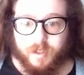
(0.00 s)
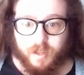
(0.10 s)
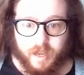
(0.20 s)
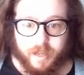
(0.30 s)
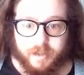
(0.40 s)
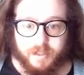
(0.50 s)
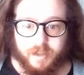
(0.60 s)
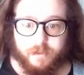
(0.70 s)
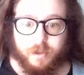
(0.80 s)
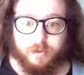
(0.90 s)
And
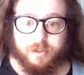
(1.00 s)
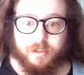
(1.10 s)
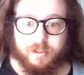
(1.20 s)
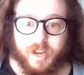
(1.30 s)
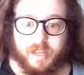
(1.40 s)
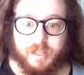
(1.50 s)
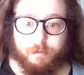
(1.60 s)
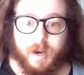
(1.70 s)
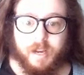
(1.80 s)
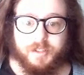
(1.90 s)
if you check the
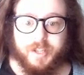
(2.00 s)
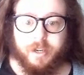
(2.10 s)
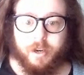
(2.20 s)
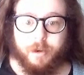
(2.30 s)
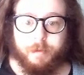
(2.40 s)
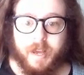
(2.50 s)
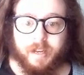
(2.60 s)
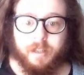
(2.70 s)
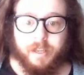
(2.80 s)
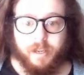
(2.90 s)
box, it
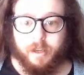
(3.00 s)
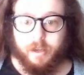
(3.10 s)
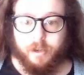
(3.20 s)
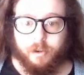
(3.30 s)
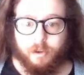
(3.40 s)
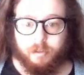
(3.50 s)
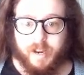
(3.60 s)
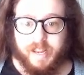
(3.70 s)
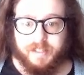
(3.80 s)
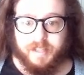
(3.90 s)
automatically
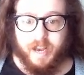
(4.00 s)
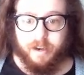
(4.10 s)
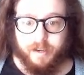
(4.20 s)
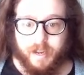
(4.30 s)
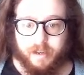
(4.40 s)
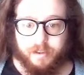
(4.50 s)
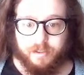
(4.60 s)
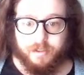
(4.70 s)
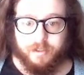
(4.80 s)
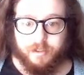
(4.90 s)
grays out and
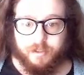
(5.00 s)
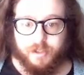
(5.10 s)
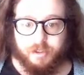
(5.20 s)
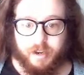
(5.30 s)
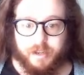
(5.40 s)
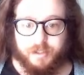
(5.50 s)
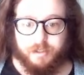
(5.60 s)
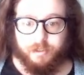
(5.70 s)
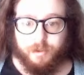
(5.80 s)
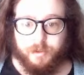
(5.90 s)
strikes
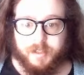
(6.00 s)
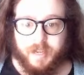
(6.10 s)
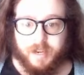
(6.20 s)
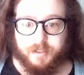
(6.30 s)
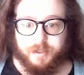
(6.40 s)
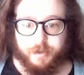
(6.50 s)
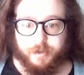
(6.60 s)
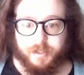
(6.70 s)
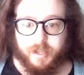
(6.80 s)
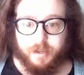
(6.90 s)
through the text
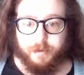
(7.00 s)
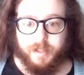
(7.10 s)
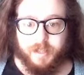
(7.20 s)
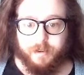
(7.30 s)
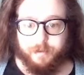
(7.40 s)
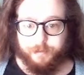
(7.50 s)
associated with it.